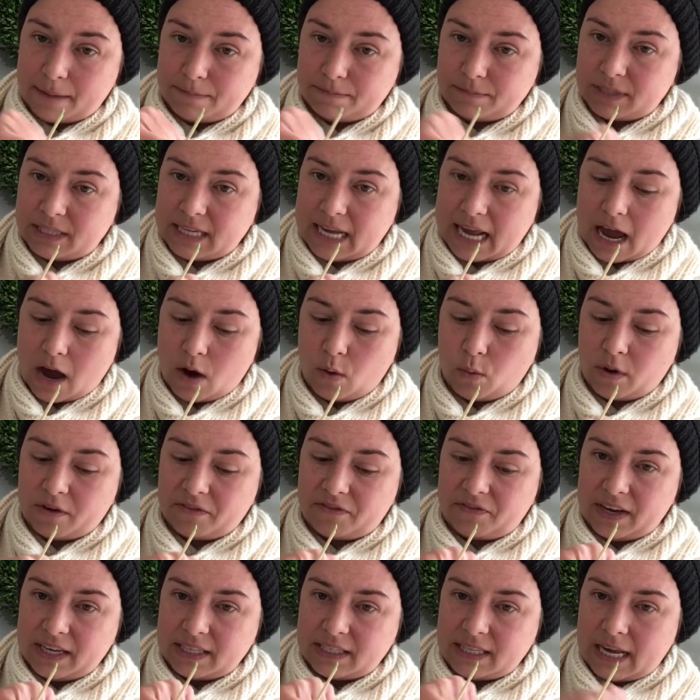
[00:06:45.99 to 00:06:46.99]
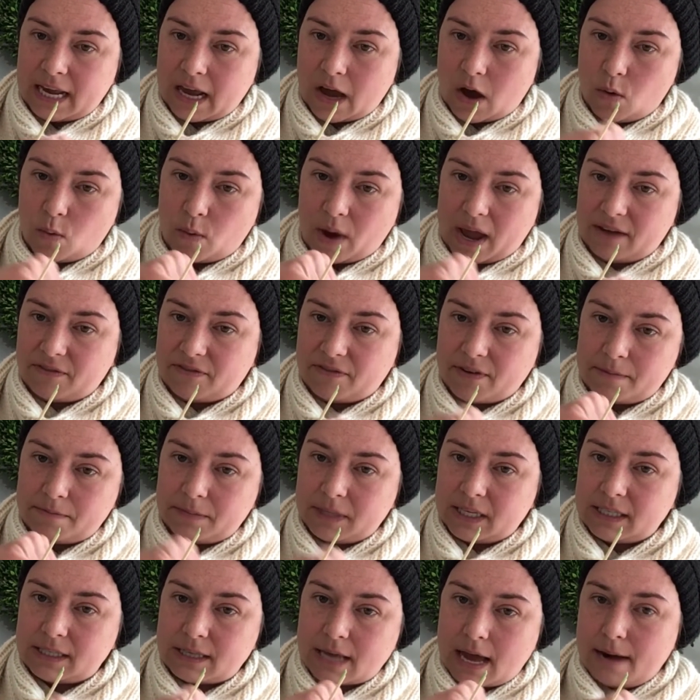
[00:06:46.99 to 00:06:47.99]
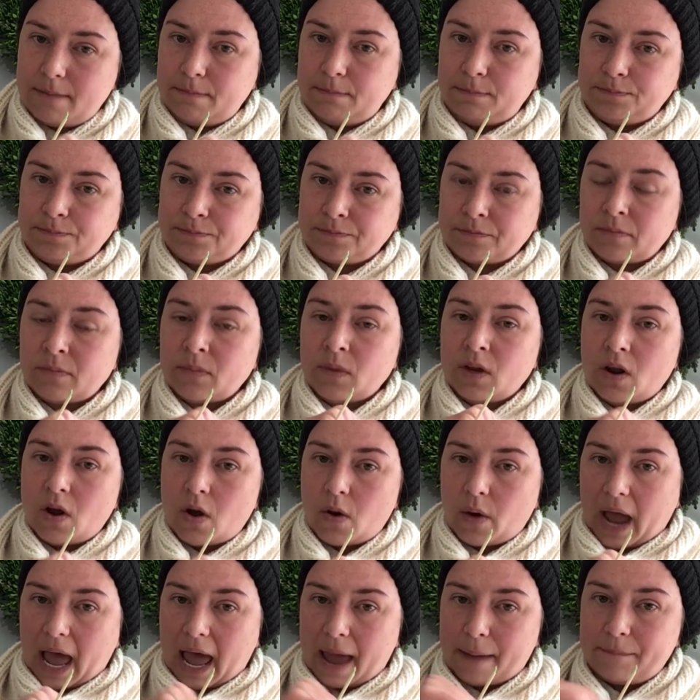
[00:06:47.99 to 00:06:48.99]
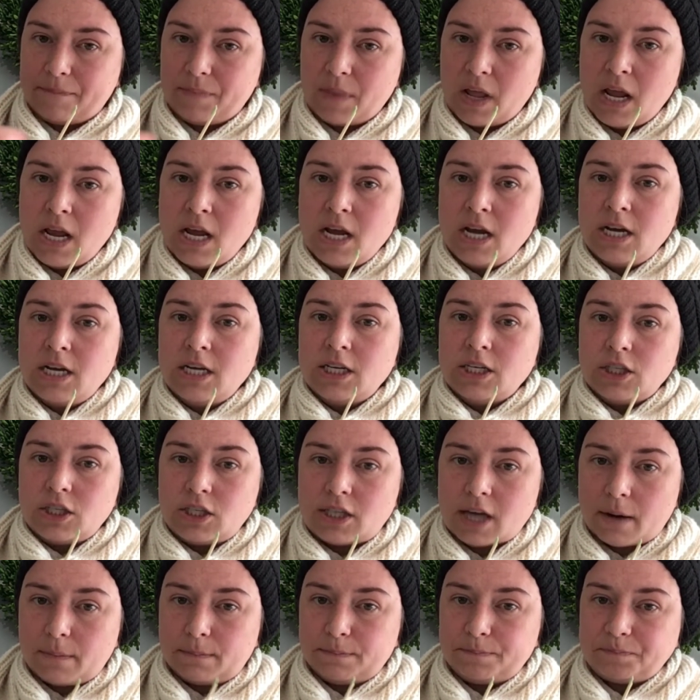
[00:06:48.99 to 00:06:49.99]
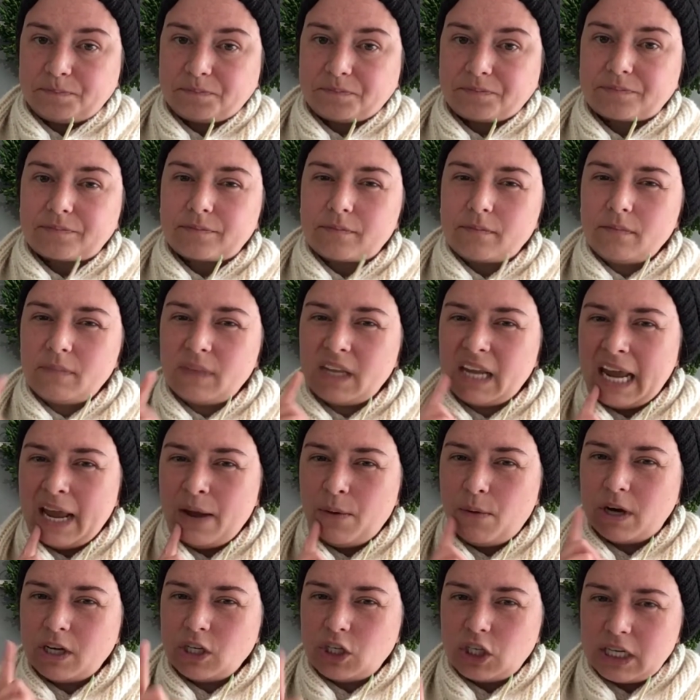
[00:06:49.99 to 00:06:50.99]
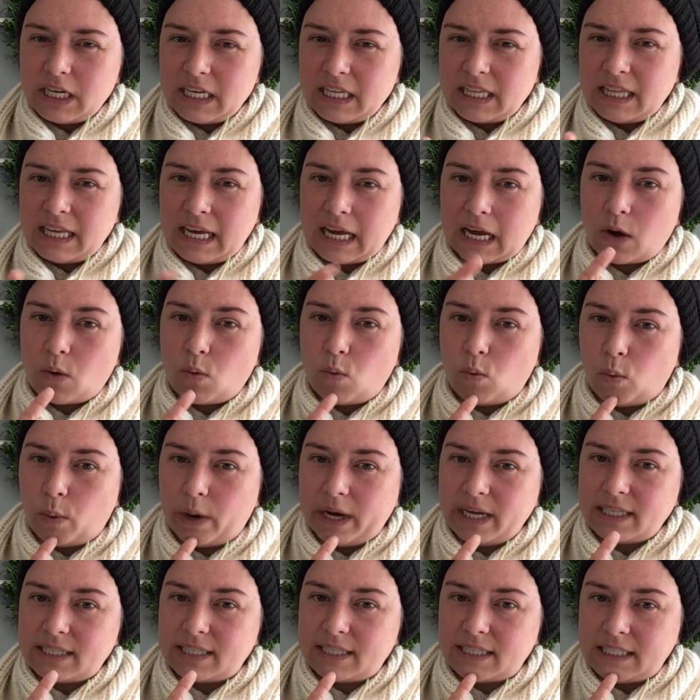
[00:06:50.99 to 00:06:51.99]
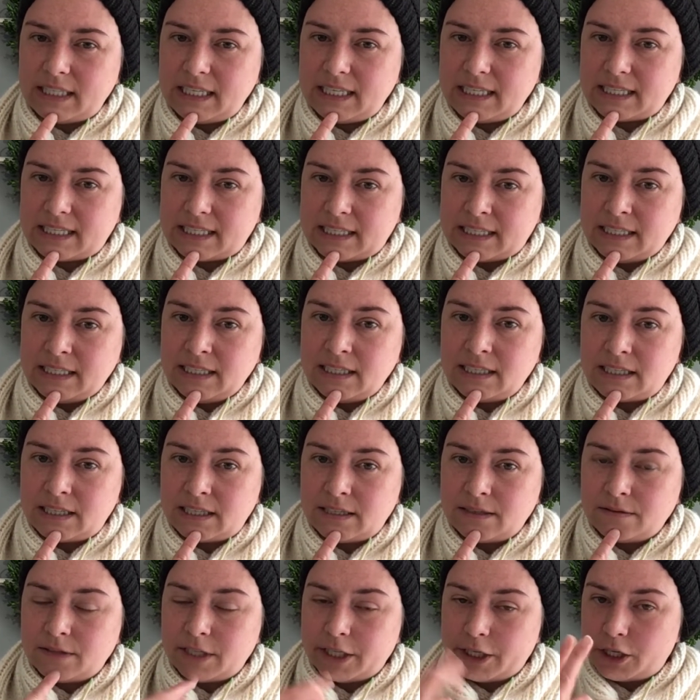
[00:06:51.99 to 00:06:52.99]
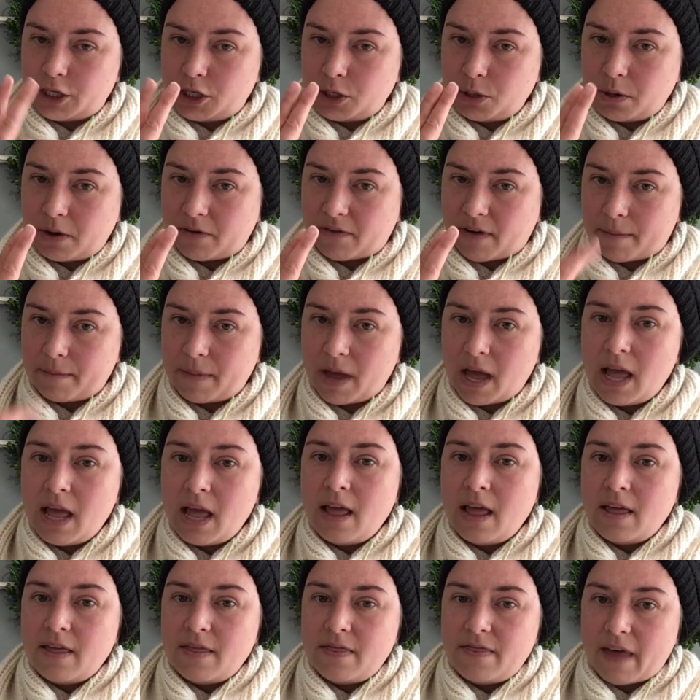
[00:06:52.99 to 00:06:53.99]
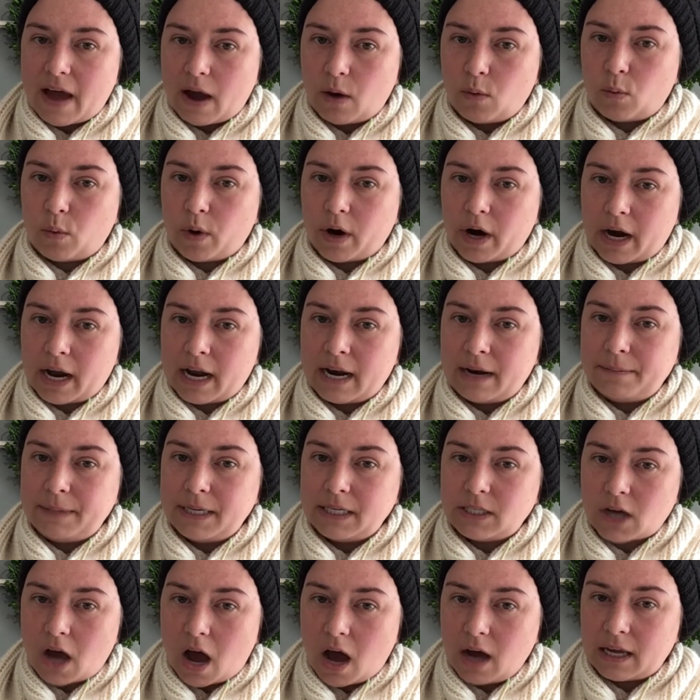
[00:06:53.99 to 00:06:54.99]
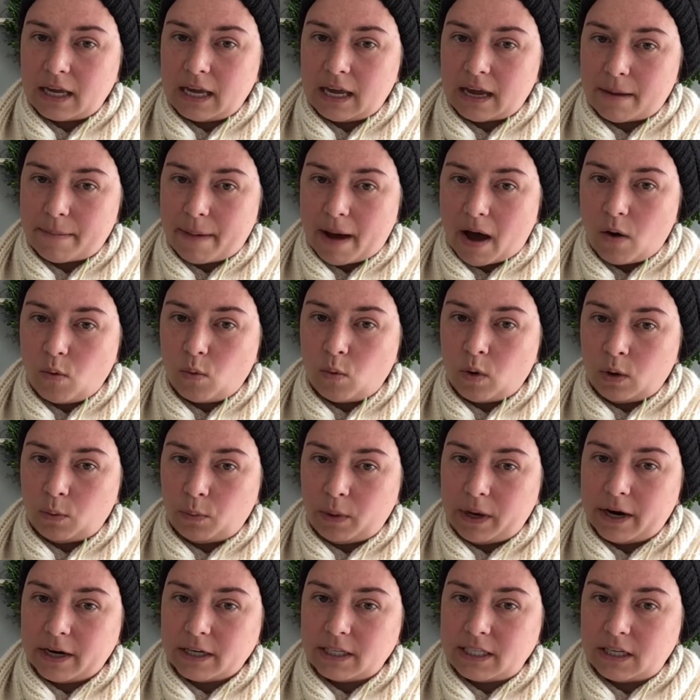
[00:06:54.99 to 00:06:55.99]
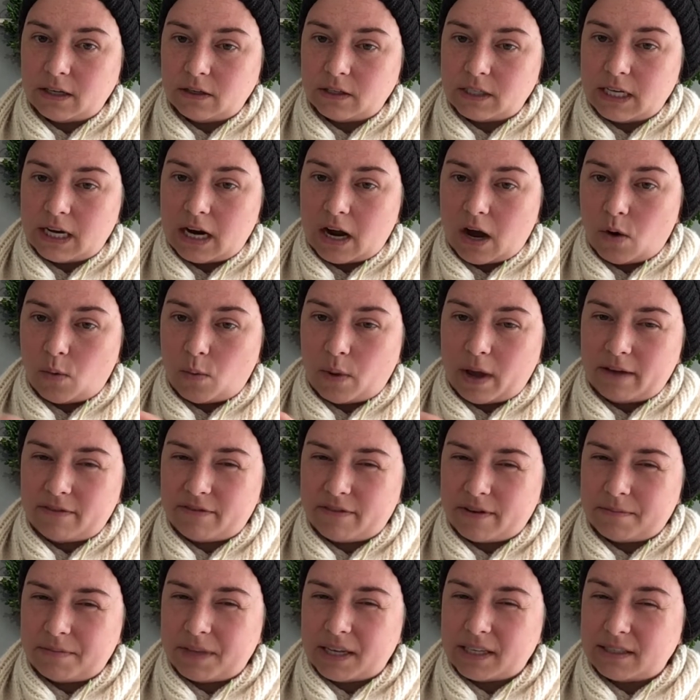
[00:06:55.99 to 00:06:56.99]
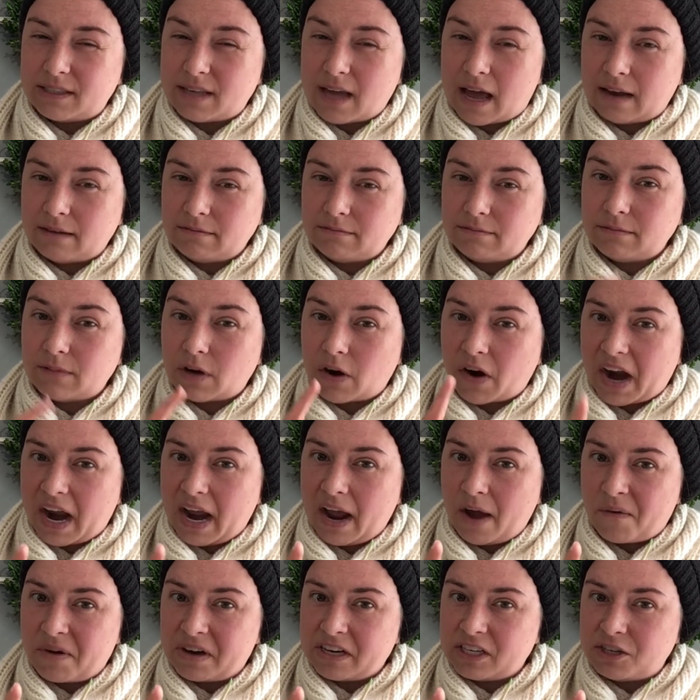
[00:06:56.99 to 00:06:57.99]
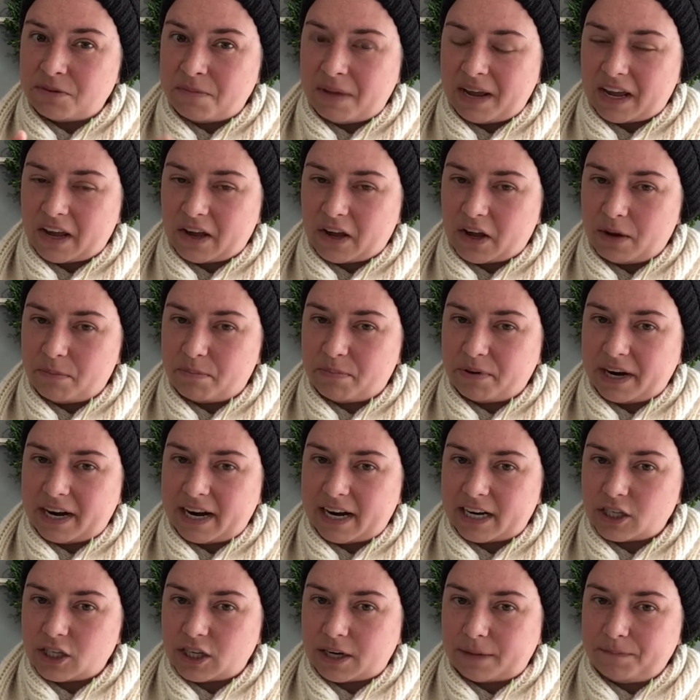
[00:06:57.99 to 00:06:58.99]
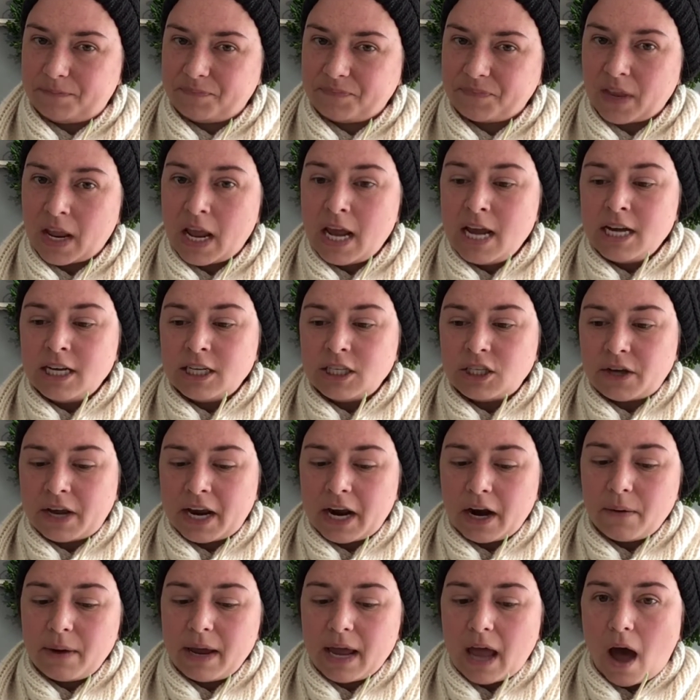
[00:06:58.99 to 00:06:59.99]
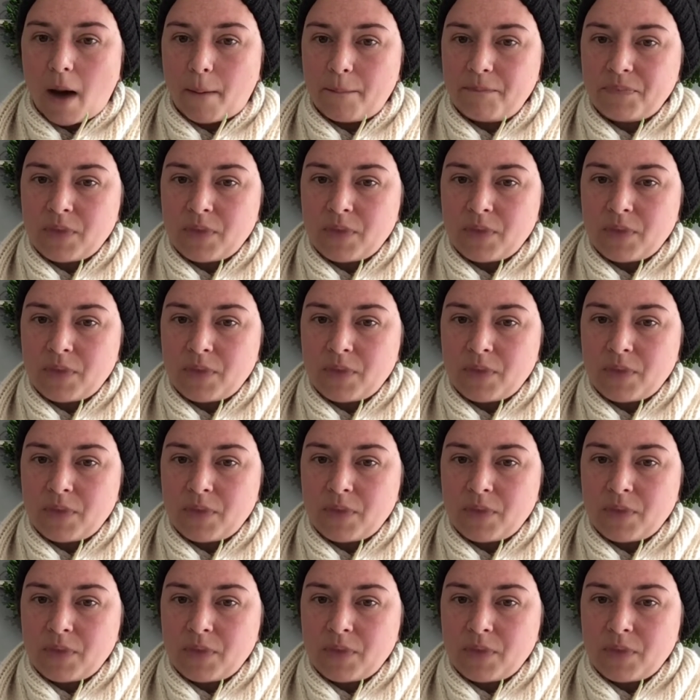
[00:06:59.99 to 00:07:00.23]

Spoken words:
See how we're facing away from the sun? Okay. So, I want you to think what seasons, there's 2 of them, that we're going to be talking about when we are tilted away from the sun. All right, I want you to make a good prediction. So here we go.